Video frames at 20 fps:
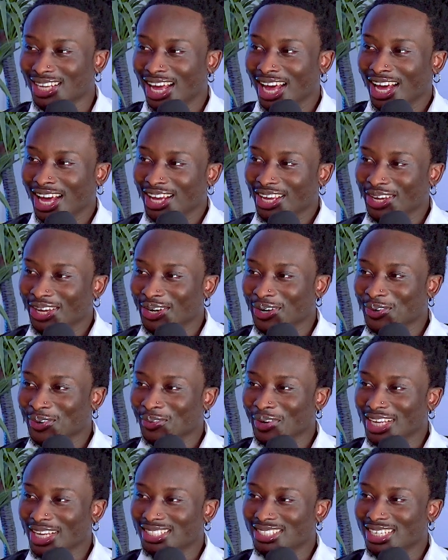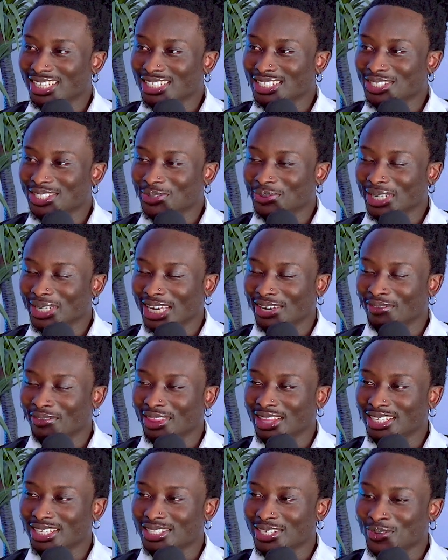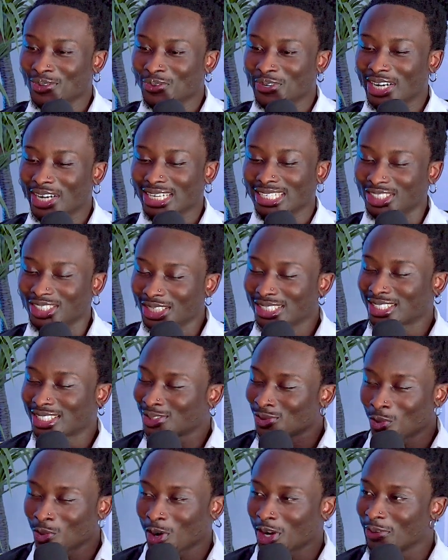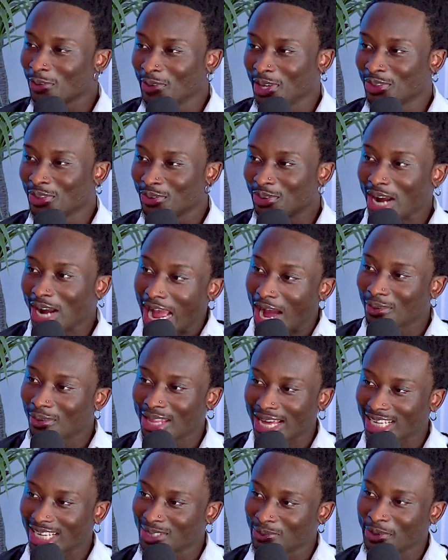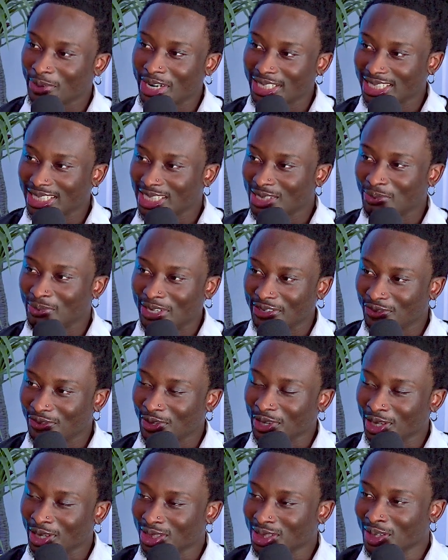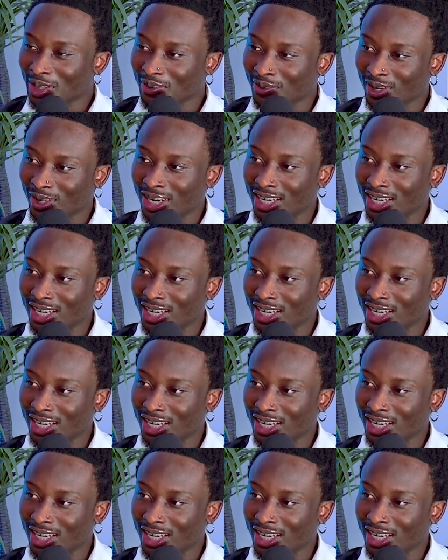week since you were given this award. Just walk me through how the experience has been for you so far.